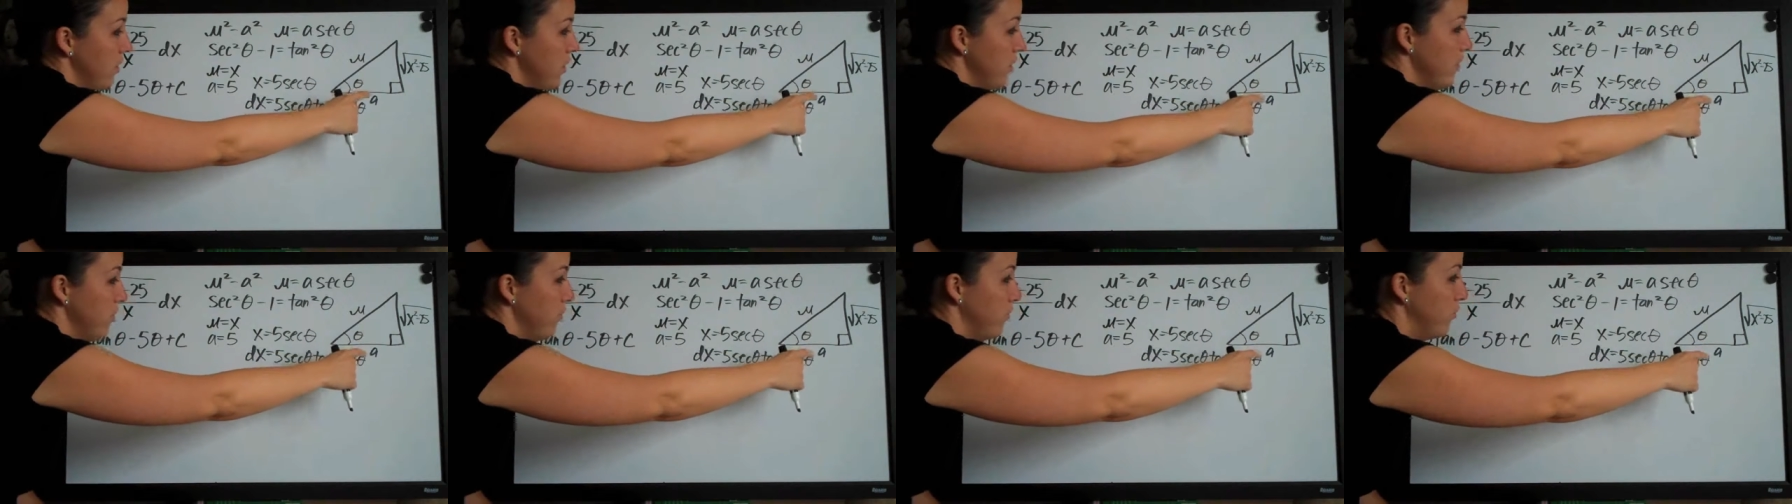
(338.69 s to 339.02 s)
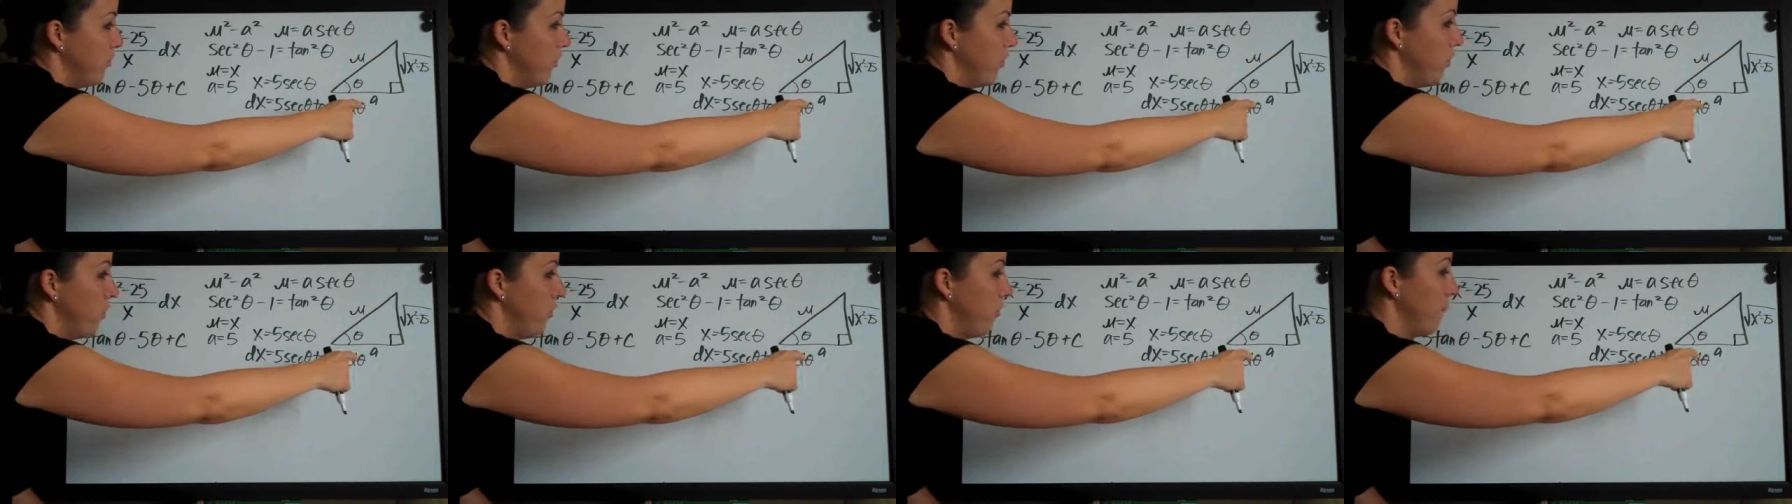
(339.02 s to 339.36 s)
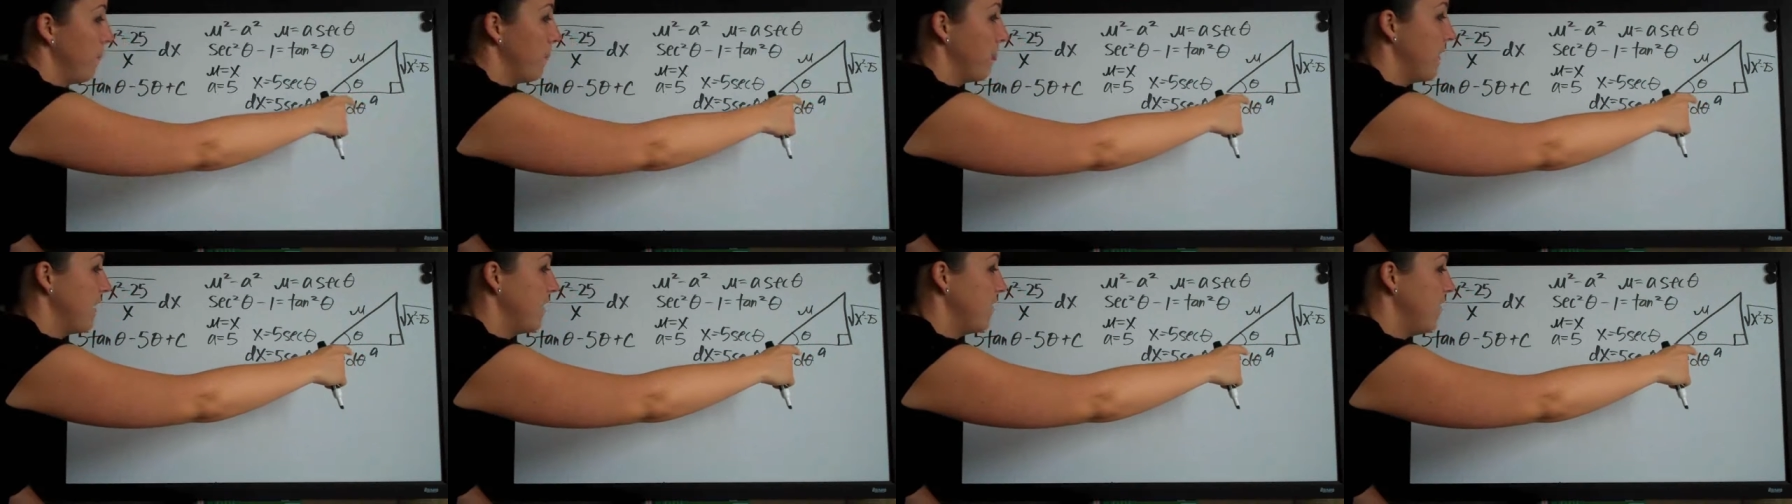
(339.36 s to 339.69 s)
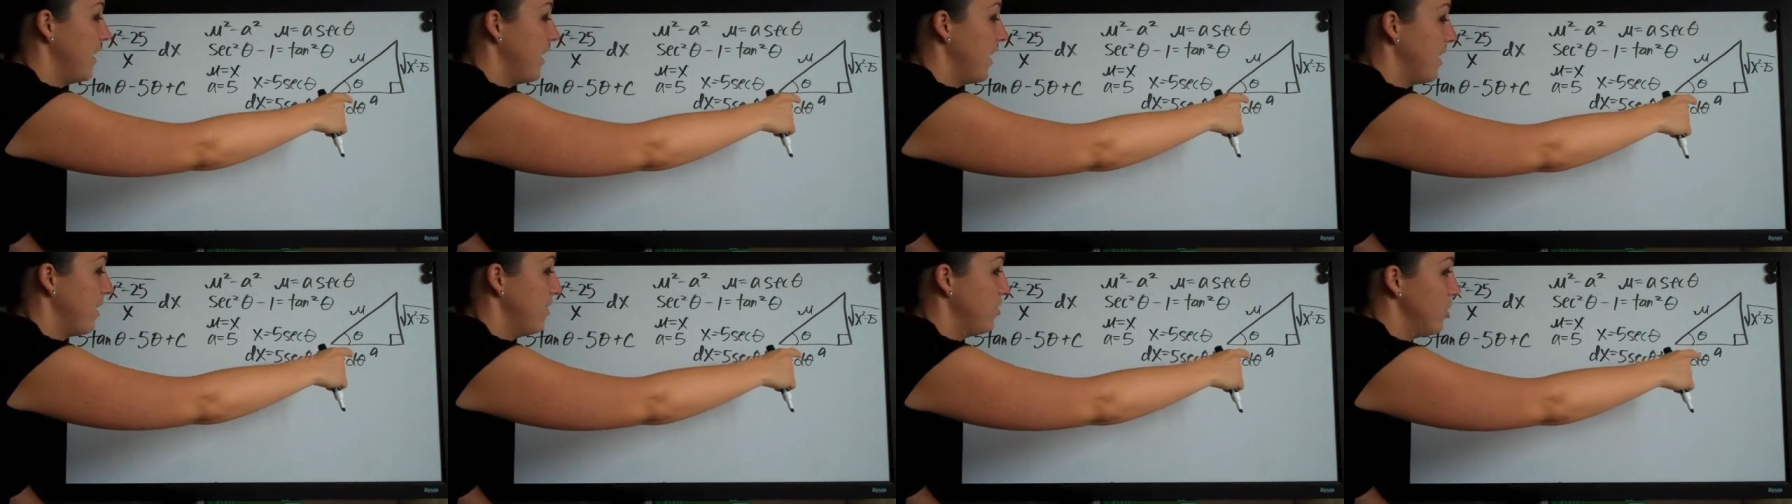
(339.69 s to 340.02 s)
So
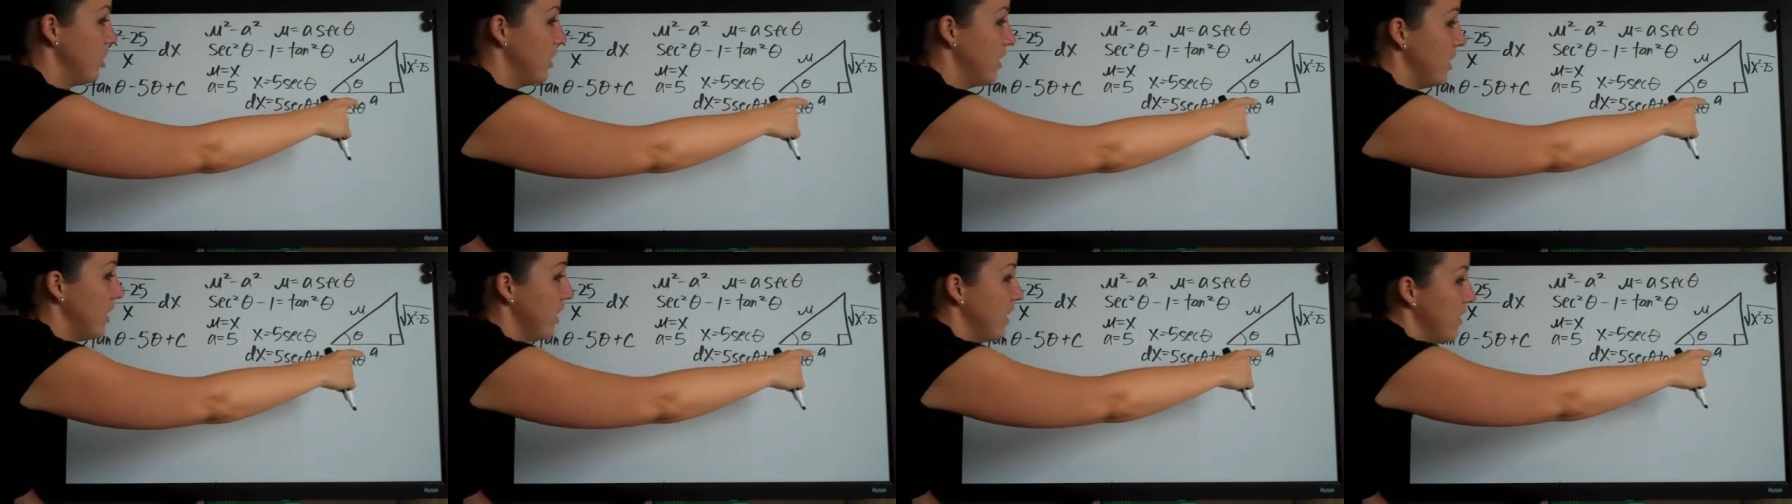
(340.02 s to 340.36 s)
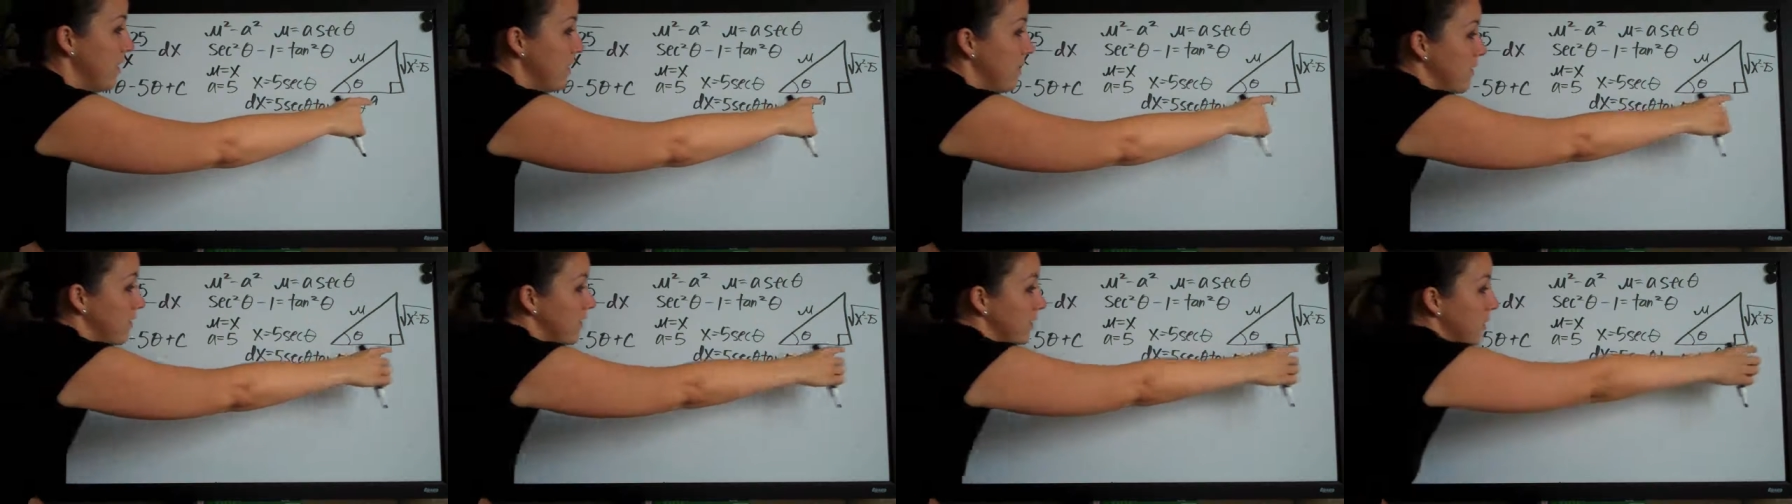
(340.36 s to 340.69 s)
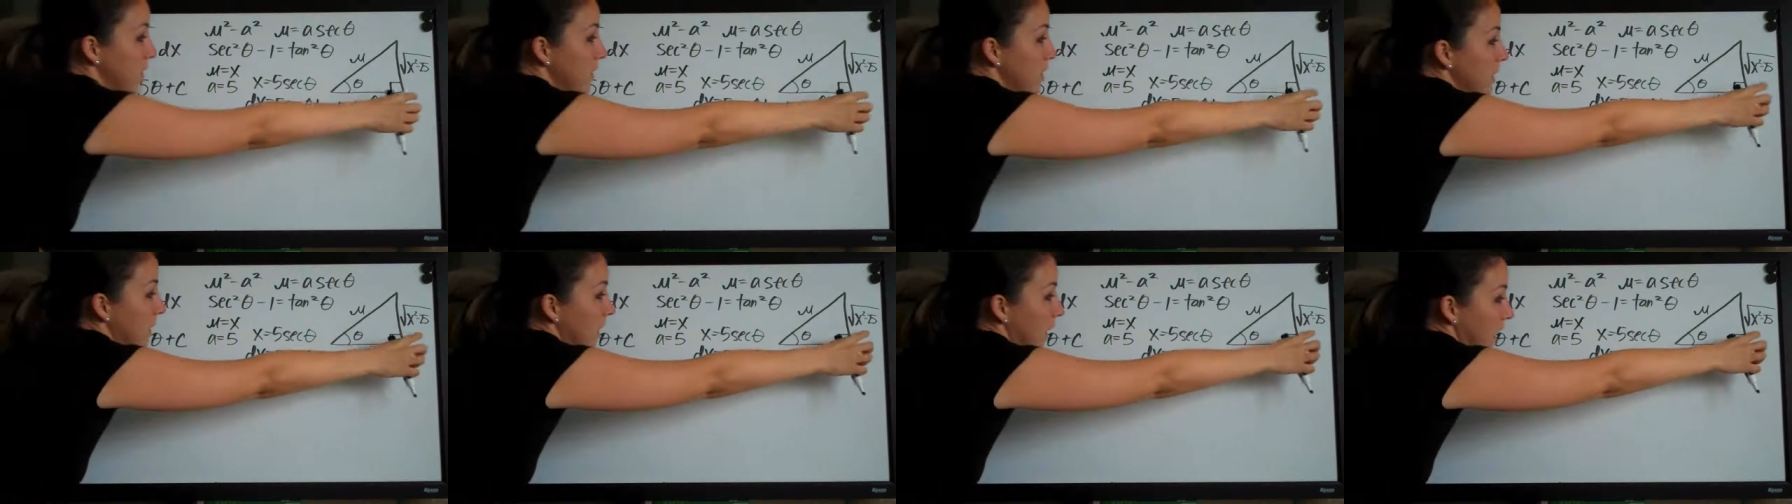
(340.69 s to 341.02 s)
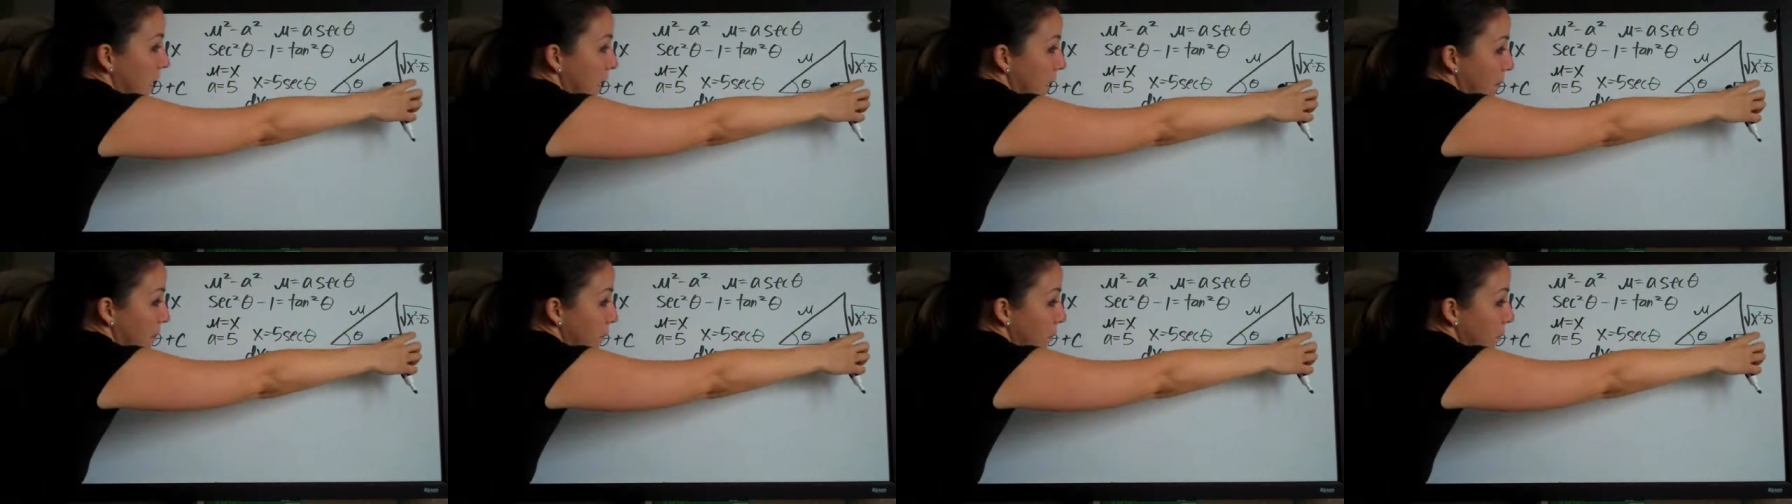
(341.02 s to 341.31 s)
tangent is um,